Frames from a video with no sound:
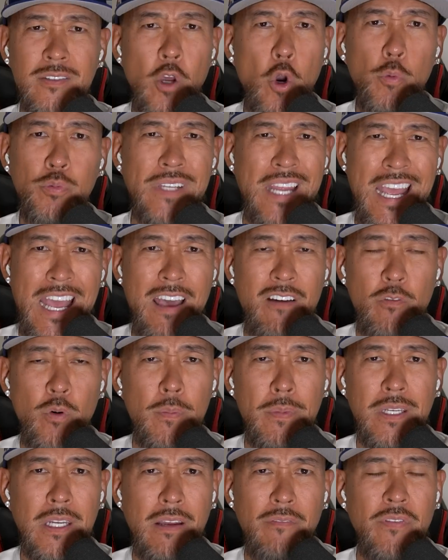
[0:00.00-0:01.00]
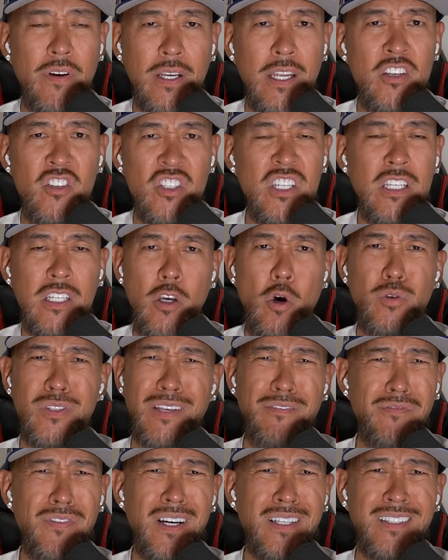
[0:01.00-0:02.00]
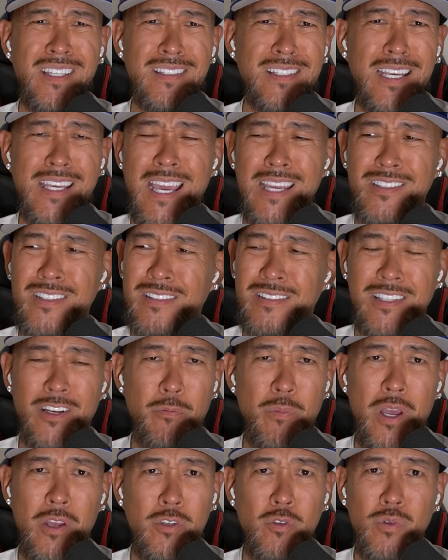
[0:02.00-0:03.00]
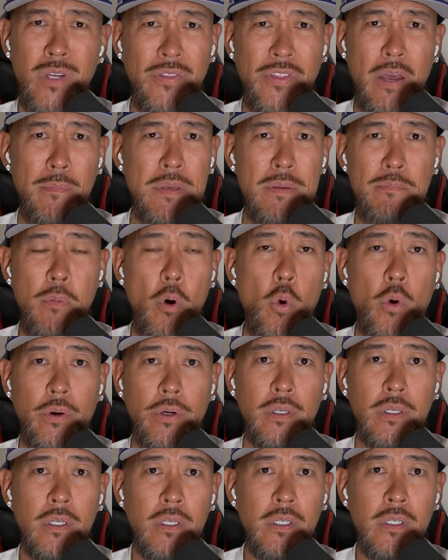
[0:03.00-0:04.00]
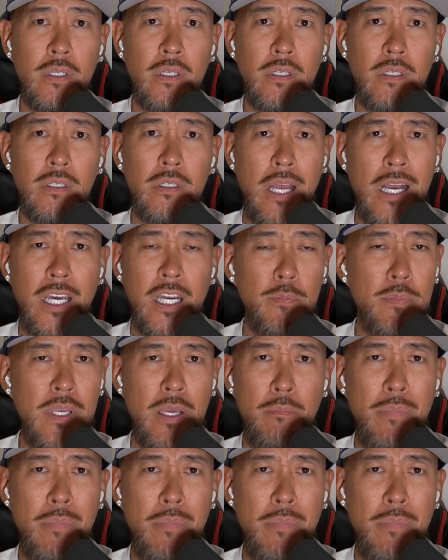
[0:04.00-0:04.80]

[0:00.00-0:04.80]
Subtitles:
dope to have women that fucking, she knows, like, fuck this. I can't just sit around and do nothing. I'll be bored. I gotta be a